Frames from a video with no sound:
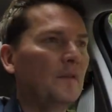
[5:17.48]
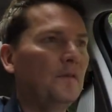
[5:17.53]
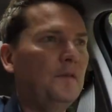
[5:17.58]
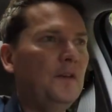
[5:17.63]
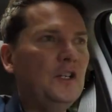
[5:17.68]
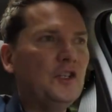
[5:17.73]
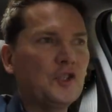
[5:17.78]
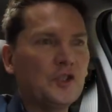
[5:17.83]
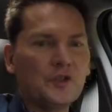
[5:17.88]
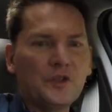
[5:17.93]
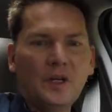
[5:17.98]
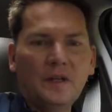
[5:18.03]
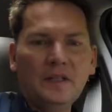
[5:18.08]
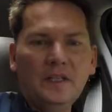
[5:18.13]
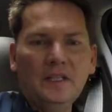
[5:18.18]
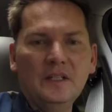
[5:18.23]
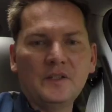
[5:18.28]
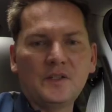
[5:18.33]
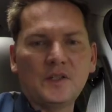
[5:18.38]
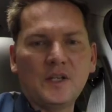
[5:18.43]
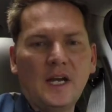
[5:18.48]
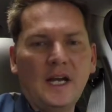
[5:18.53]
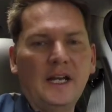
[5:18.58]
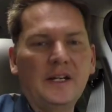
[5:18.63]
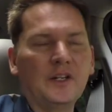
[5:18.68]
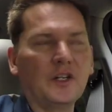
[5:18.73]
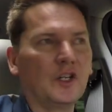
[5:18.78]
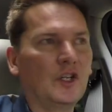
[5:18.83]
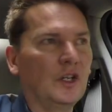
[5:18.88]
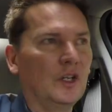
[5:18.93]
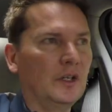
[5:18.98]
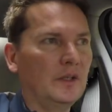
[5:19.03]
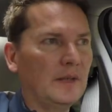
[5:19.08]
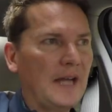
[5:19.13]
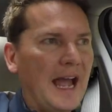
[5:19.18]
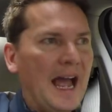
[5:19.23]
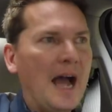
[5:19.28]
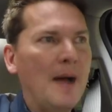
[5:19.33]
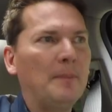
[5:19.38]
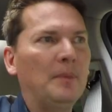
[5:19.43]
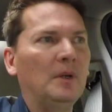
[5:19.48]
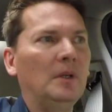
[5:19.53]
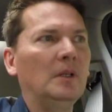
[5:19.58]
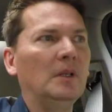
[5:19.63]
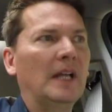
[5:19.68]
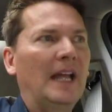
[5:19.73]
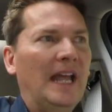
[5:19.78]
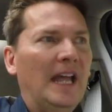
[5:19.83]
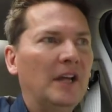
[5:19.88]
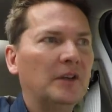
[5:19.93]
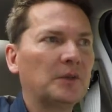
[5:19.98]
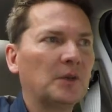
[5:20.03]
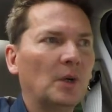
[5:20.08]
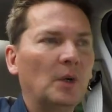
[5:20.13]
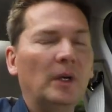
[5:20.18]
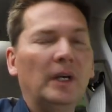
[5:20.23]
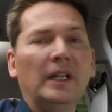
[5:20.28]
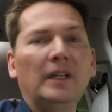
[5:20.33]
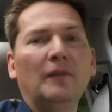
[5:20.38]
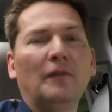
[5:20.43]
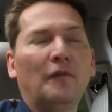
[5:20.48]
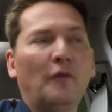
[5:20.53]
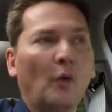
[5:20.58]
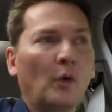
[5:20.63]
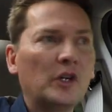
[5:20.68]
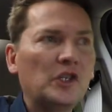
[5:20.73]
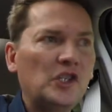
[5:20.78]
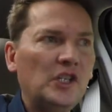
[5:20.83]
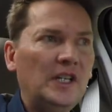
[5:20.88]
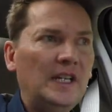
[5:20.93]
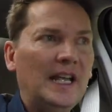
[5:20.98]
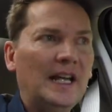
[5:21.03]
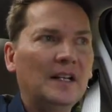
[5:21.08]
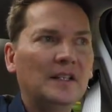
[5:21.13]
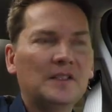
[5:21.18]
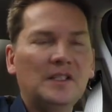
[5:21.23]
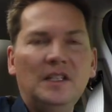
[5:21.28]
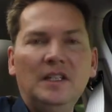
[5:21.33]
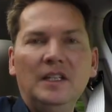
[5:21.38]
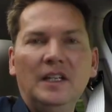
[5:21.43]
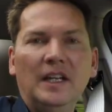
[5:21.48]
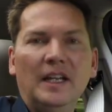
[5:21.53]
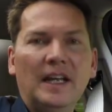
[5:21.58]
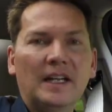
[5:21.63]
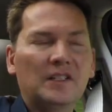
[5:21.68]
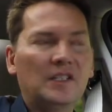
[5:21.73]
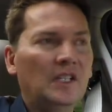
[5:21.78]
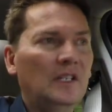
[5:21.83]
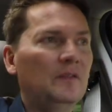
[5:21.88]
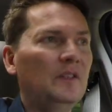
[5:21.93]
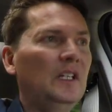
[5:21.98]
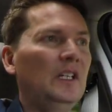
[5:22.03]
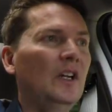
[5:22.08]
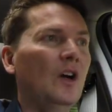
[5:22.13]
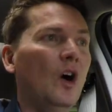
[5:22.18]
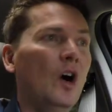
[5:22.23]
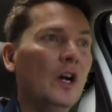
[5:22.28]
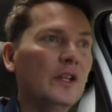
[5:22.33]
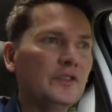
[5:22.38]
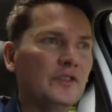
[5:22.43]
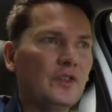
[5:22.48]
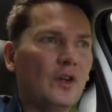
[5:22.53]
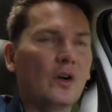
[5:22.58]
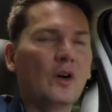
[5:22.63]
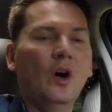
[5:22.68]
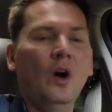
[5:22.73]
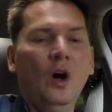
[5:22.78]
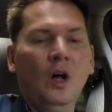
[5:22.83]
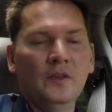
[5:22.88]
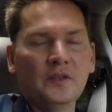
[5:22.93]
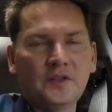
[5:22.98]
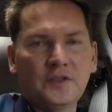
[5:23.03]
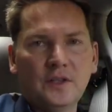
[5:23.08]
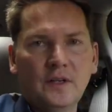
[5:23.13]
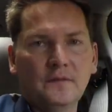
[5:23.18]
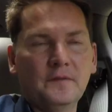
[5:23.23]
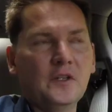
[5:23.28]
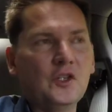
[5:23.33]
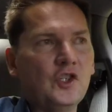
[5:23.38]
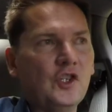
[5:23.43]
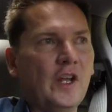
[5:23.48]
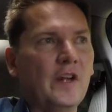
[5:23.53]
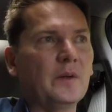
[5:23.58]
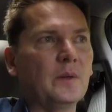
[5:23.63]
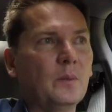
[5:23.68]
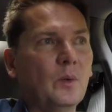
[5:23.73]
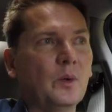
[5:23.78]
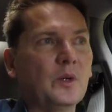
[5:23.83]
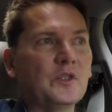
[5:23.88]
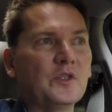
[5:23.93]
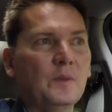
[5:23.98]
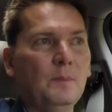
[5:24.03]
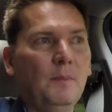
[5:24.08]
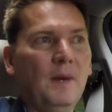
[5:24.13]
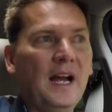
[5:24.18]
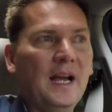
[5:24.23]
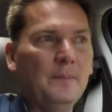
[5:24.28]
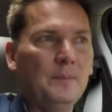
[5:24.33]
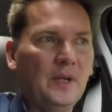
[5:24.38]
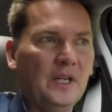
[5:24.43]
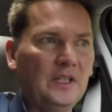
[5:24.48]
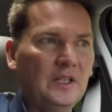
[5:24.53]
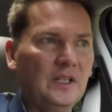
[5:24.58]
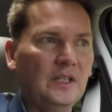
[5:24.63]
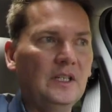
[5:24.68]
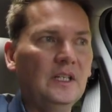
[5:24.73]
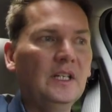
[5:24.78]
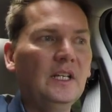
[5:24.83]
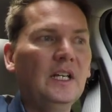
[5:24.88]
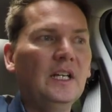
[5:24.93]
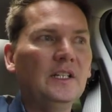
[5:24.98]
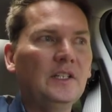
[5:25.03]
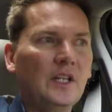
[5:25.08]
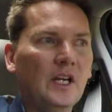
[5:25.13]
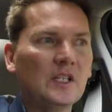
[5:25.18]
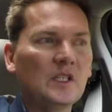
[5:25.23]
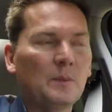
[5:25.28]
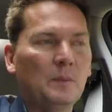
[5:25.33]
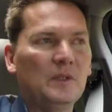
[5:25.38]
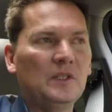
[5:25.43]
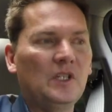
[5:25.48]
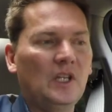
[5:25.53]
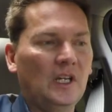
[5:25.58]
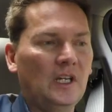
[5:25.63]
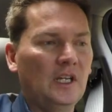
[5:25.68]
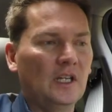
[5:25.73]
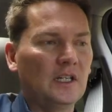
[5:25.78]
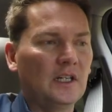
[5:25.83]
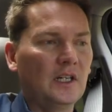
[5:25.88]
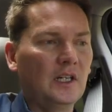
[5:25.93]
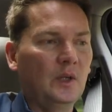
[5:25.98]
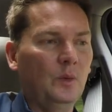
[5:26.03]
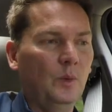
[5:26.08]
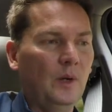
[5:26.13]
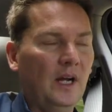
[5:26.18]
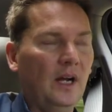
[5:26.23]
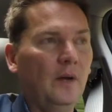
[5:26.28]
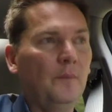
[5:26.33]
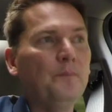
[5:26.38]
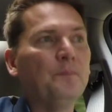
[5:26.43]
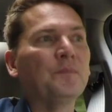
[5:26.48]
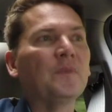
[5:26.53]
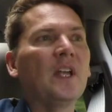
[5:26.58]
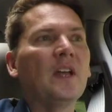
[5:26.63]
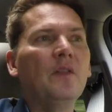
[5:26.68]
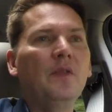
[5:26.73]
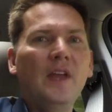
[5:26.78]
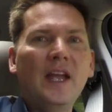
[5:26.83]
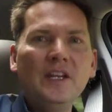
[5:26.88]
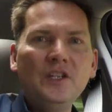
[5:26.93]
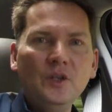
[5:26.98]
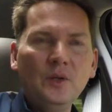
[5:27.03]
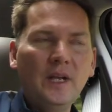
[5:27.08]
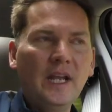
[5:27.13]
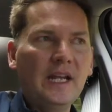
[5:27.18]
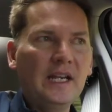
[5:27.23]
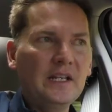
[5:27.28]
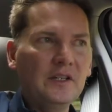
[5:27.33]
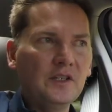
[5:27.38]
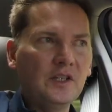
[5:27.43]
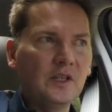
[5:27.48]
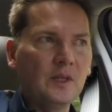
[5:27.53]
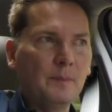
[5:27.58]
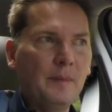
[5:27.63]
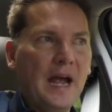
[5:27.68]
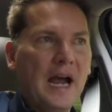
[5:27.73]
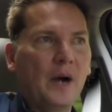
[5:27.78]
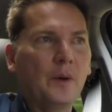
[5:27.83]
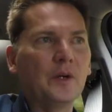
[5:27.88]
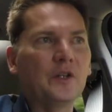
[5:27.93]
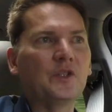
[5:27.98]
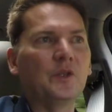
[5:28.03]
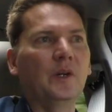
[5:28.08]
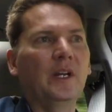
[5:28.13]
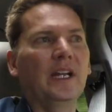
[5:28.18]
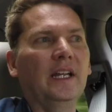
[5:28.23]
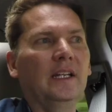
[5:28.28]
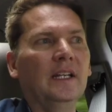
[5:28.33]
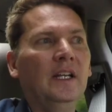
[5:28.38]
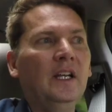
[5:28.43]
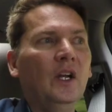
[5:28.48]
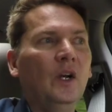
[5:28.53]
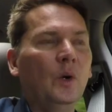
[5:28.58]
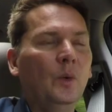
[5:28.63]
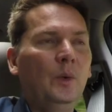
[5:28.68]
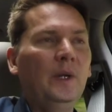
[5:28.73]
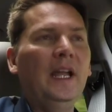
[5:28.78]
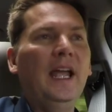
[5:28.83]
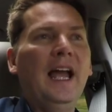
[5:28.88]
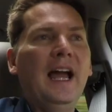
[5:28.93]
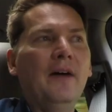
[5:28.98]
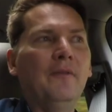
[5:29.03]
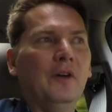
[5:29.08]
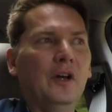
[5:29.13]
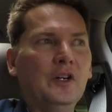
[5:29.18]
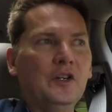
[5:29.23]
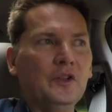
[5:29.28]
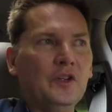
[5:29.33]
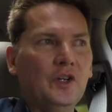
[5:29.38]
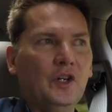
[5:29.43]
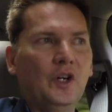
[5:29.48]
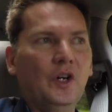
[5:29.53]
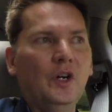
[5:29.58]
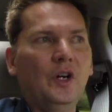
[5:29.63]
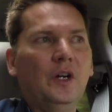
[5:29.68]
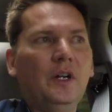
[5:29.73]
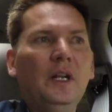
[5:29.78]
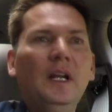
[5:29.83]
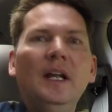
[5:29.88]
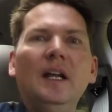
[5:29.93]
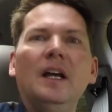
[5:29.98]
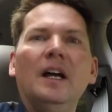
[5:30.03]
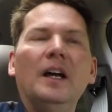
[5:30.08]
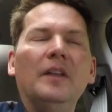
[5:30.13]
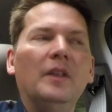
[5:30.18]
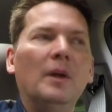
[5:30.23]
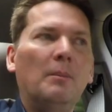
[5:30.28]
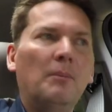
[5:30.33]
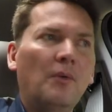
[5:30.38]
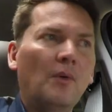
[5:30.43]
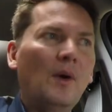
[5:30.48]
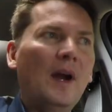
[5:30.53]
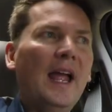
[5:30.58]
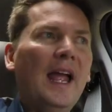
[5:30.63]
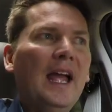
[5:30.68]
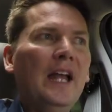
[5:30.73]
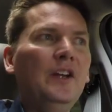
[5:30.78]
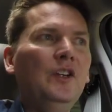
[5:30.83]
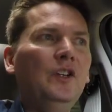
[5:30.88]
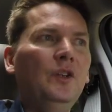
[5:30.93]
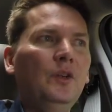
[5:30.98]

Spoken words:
Features on the inside are good. Apple, Android, 4G LTE connectivity, OnStar, all the stuff that General Motors, in my opinion, does particularly well. Then you get into the powertrain. We have under the hood the brand